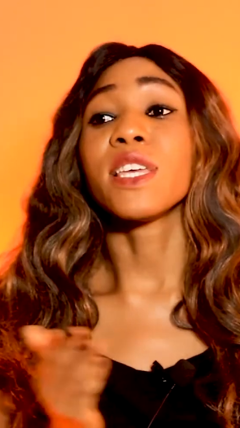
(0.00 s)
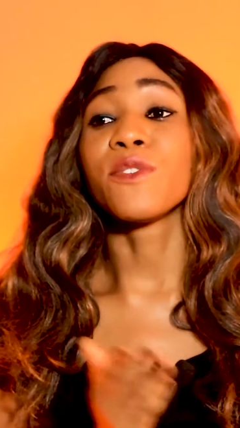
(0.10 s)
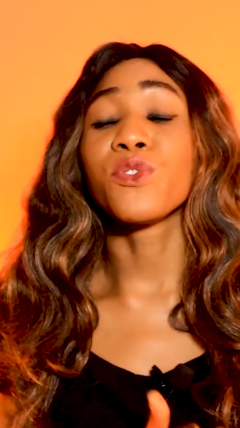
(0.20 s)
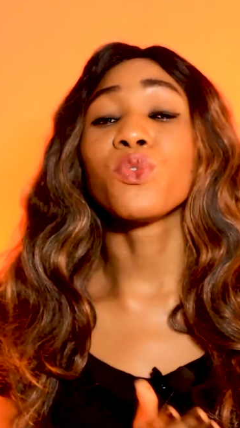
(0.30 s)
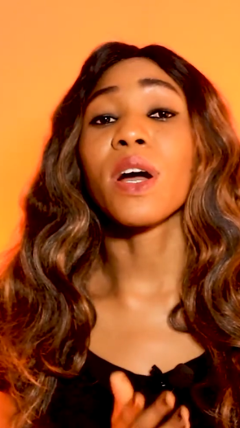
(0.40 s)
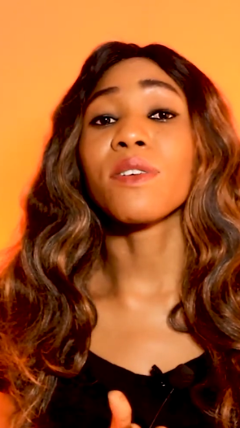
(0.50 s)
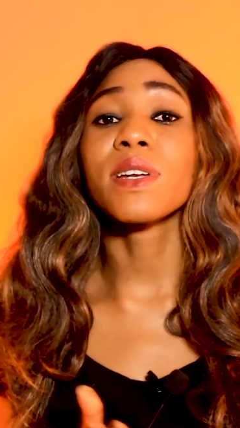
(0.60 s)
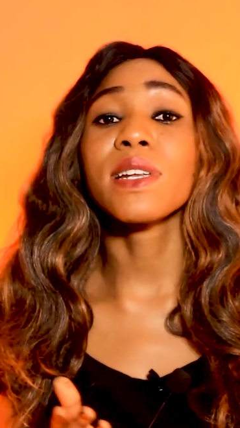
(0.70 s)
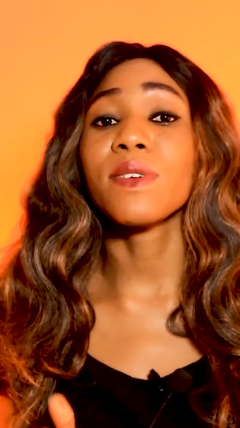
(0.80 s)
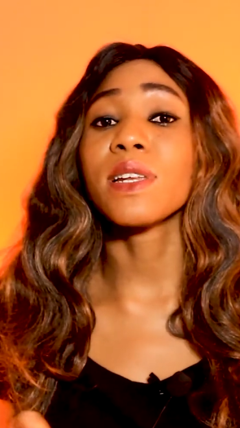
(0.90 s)
If you are
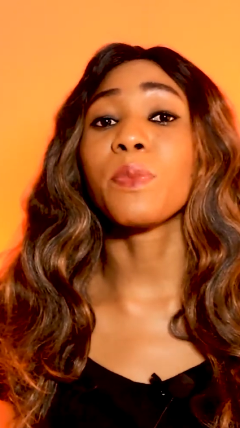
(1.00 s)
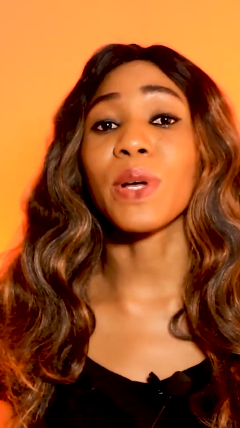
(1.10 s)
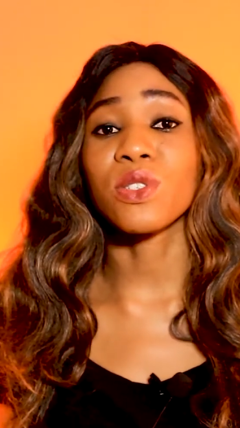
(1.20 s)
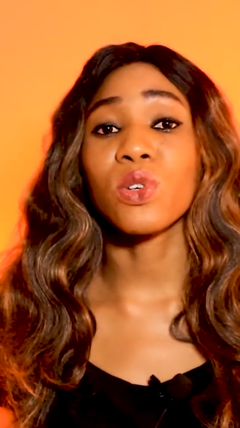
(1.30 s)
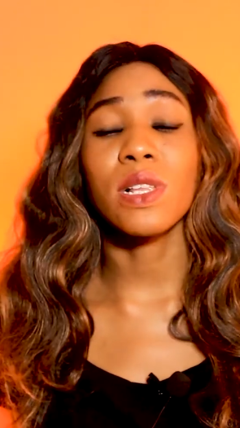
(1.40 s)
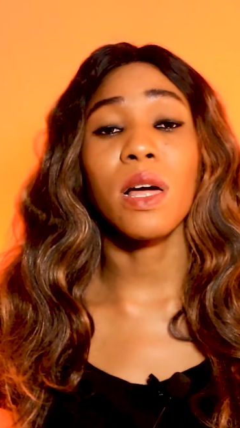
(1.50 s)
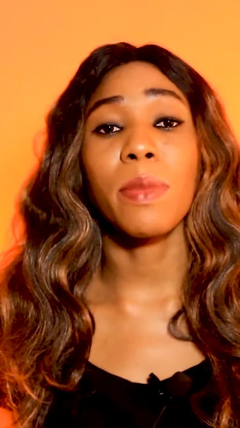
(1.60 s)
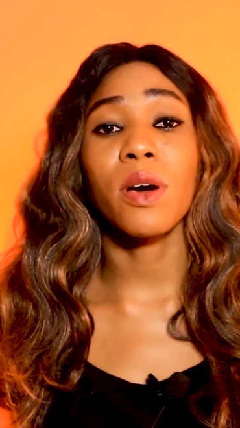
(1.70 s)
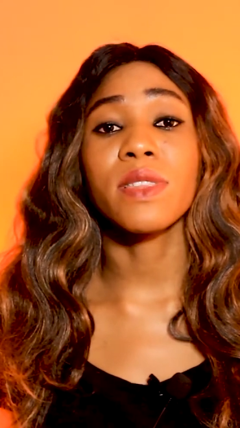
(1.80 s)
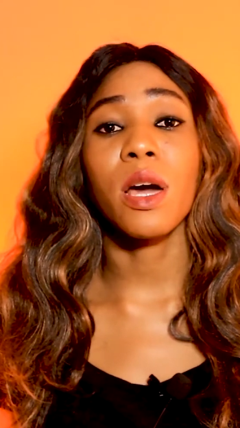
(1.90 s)
really particular
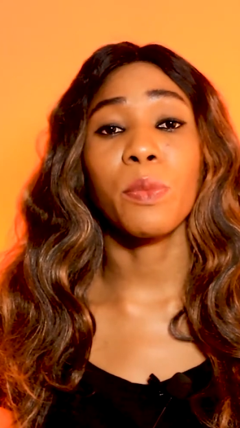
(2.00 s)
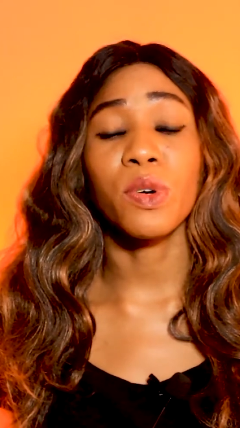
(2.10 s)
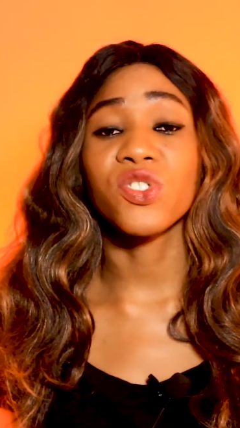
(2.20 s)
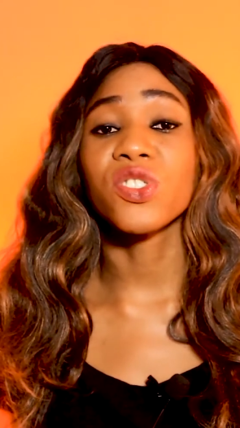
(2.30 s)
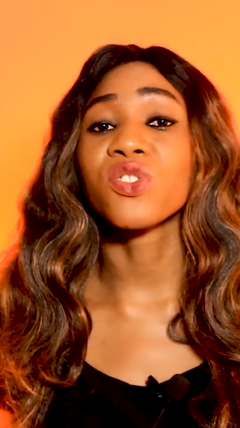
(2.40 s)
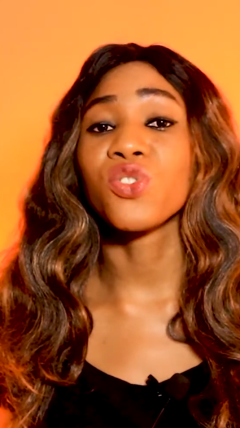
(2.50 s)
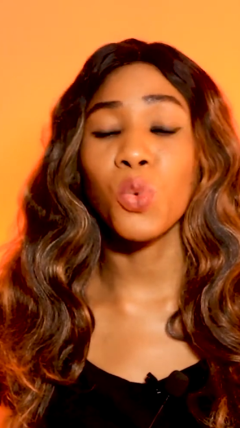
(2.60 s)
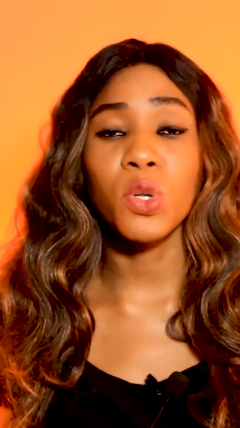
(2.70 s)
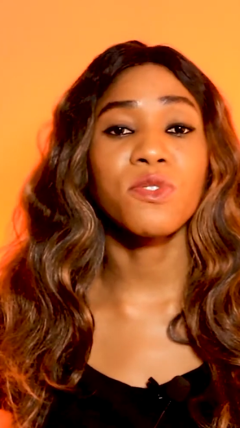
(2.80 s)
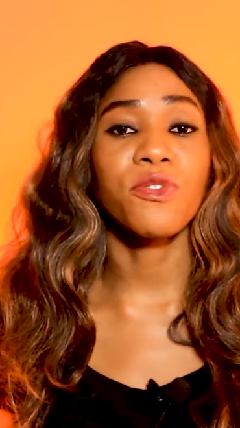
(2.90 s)
about that purchase,
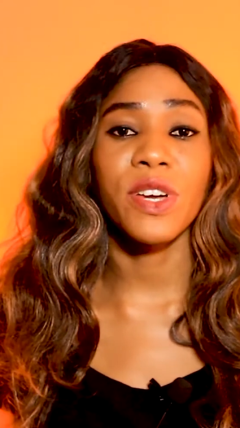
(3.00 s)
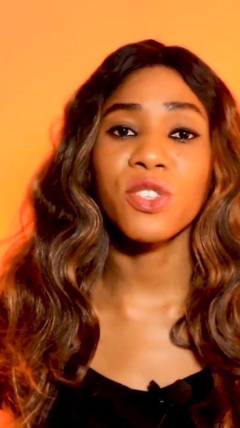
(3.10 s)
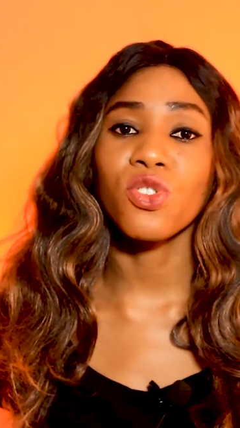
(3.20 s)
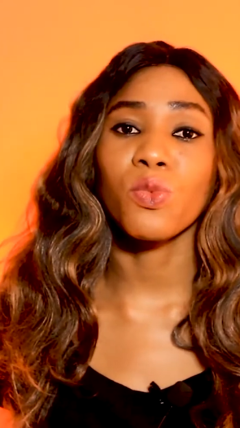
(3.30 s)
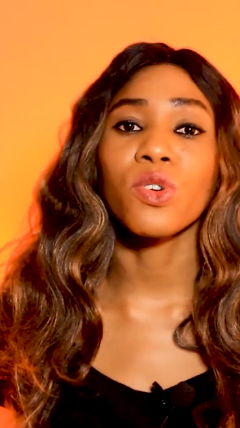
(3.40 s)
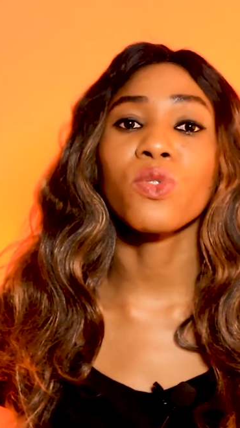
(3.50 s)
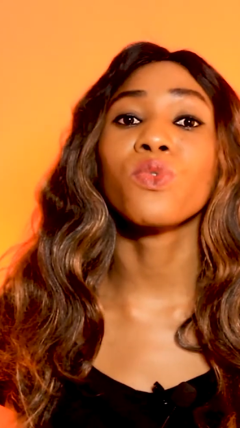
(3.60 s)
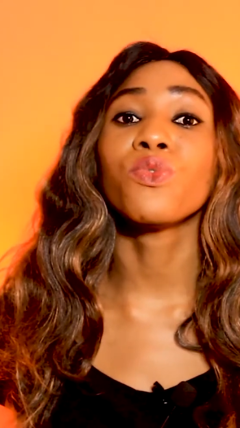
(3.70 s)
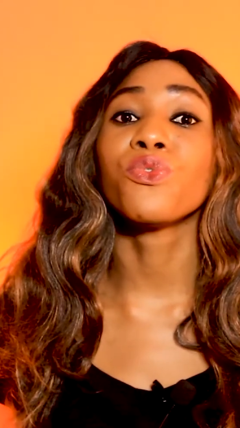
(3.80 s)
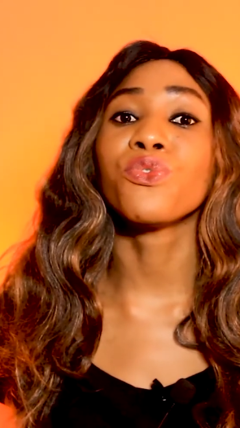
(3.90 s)
you want to find someone
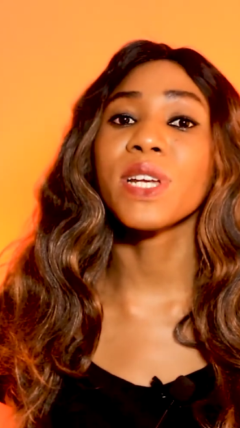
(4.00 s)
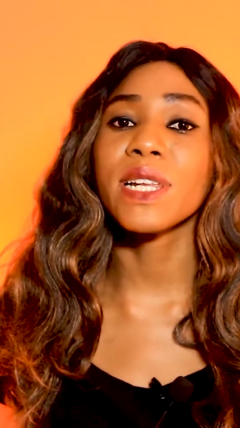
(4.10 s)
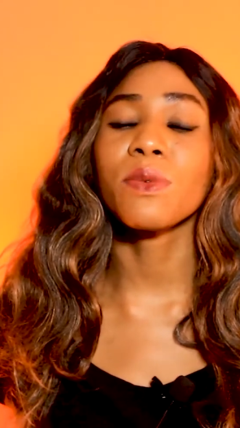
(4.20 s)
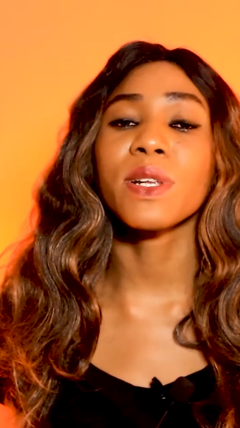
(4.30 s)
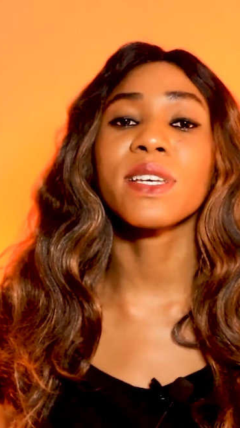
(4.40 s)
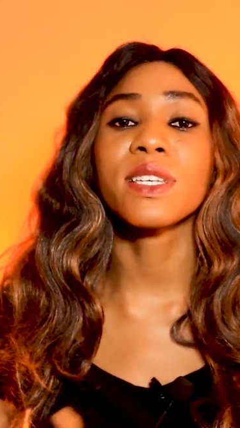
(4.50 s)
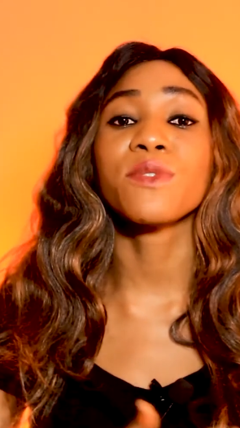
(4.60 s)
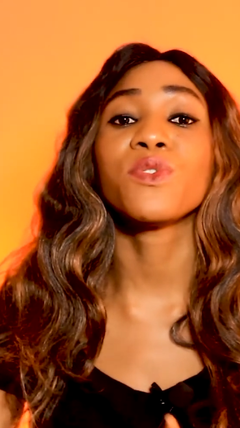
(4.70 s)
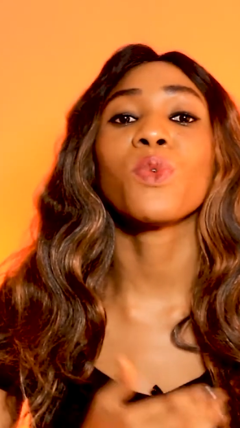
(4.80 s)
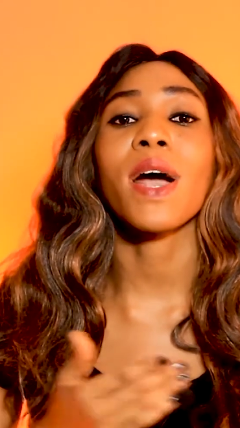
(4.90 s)
who really
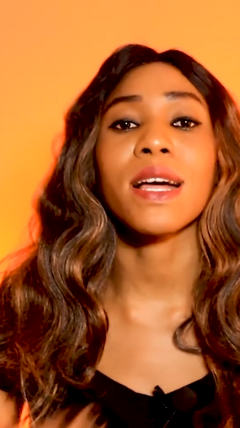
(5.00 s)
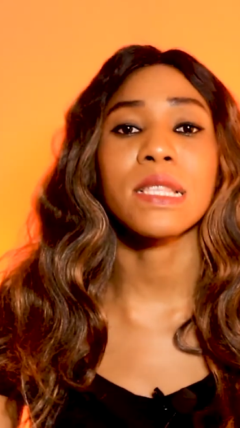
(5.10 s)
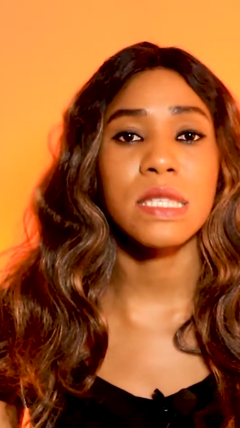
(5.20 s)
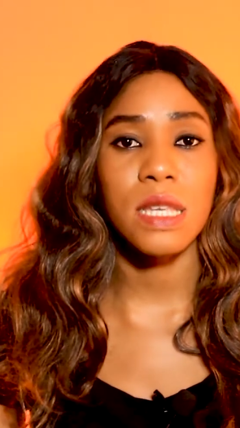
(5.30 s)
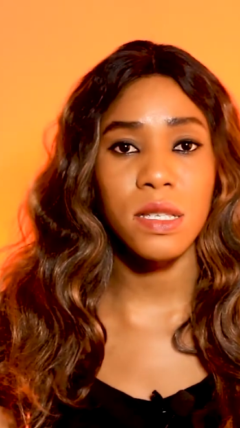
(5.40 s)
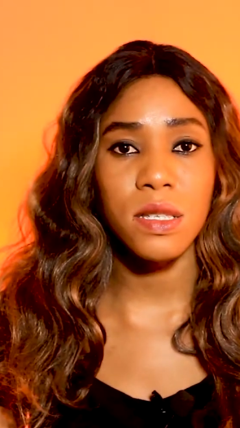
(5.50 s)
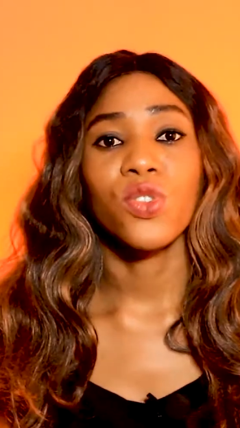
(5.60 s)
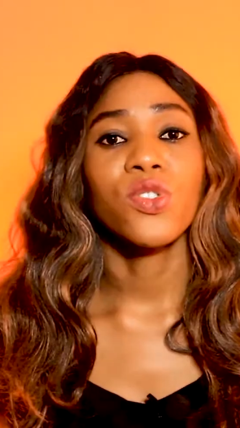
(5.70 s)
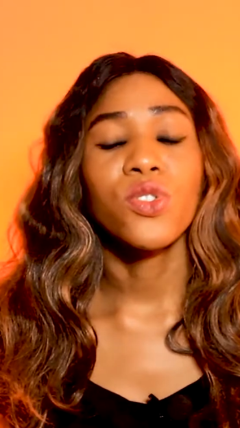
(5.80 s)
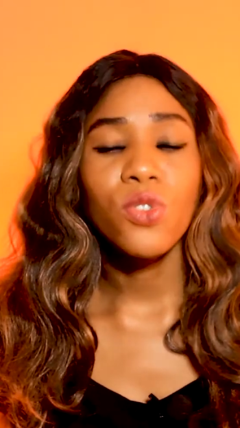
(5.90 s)
give you answers,
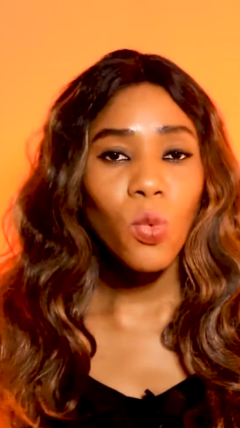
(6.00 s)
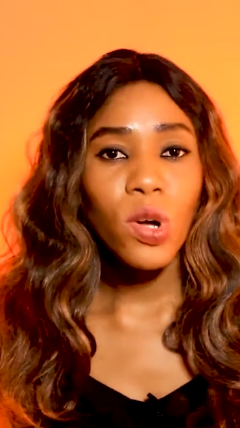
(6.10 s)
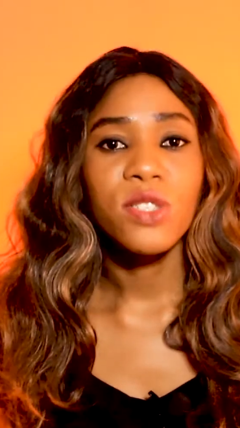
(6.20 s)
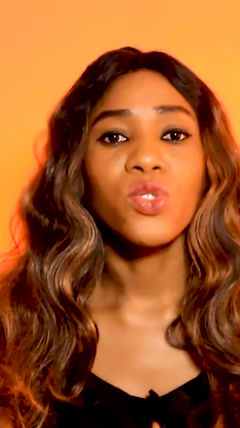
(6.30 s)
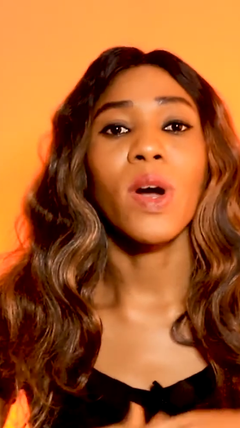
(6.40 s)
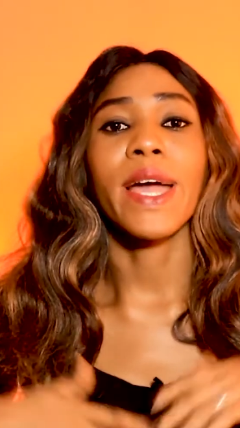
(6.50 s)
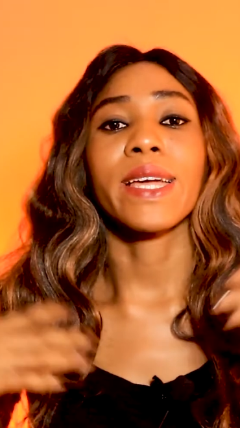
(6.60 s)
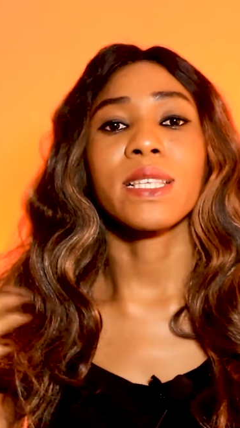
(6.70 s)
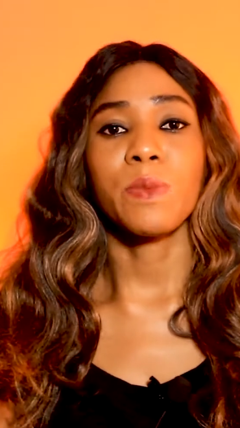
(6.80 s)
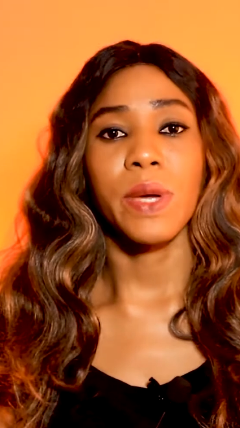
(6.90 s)
so you know what you are
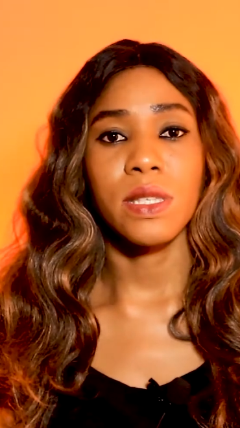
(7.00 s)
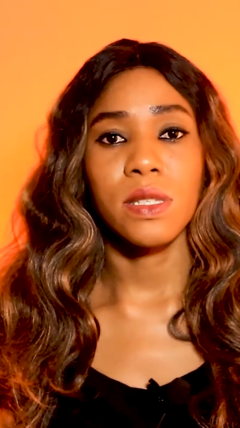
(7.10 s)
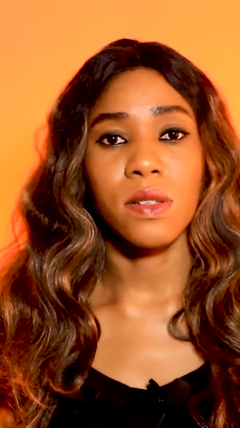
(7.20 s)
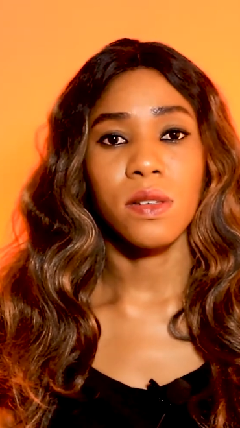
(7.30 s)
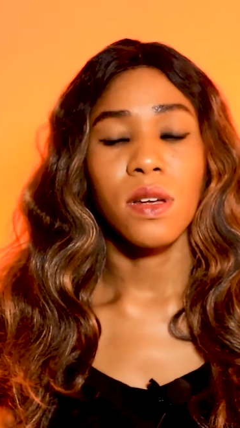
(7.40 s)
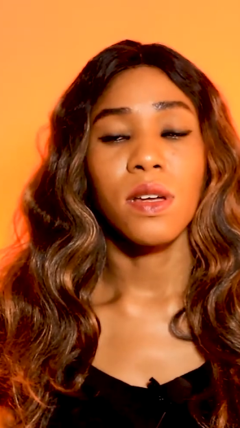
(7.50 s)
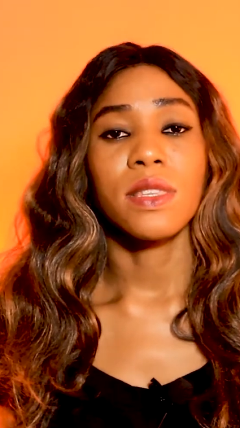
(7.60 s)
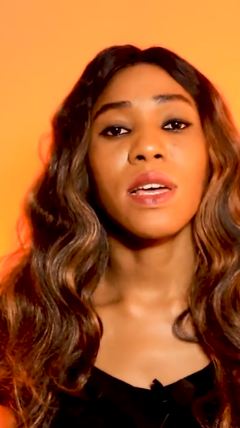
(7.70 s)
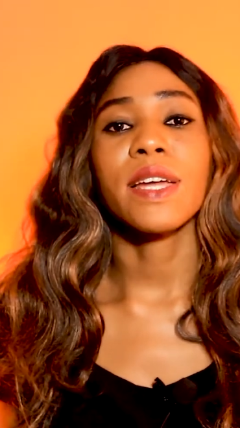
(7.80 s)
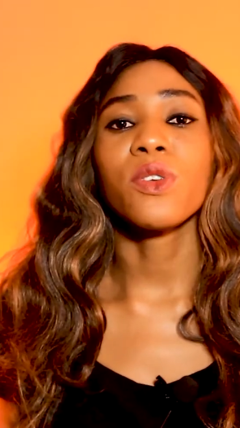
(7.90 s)
expecting.
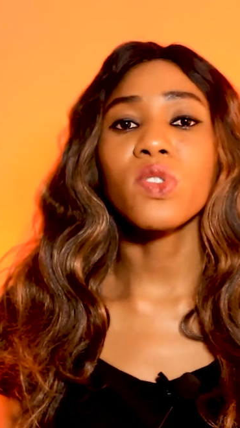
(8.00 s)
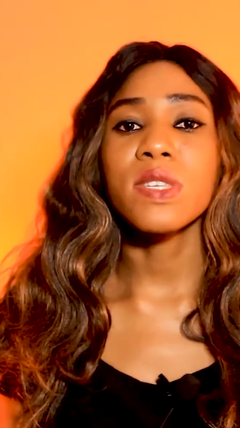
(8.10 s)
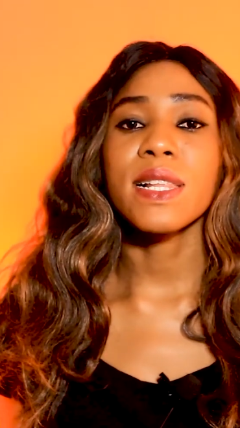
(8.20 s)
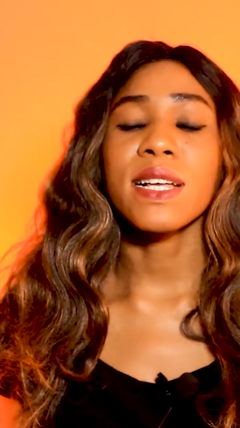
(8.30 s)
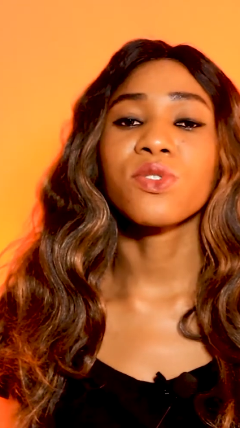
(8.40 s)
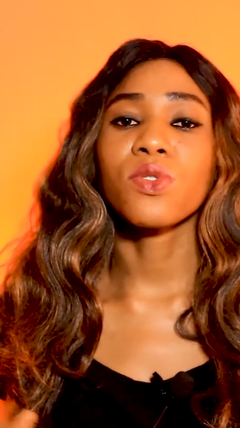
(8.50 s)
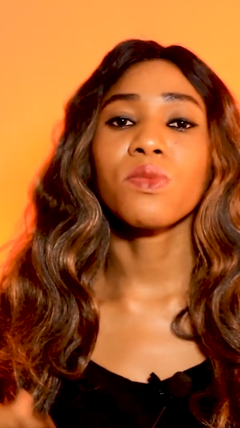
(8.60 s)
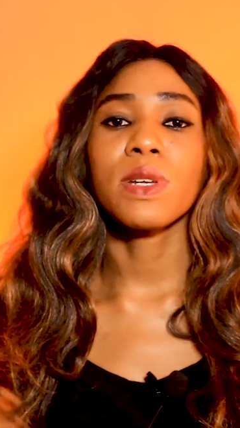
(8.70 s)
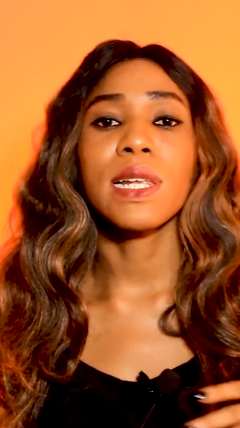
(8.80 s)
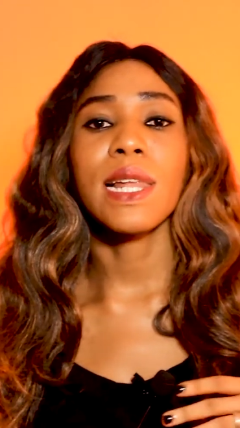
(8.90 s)
Now I know sellers
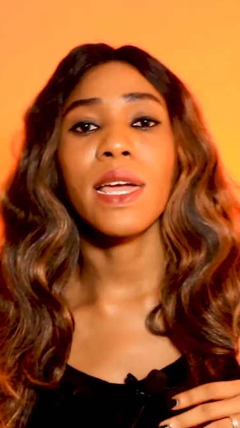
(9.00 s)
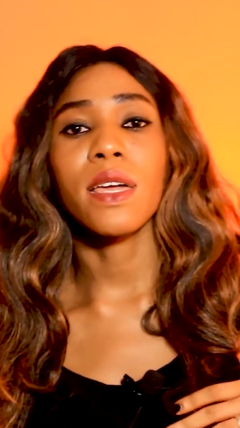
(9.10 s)
don't really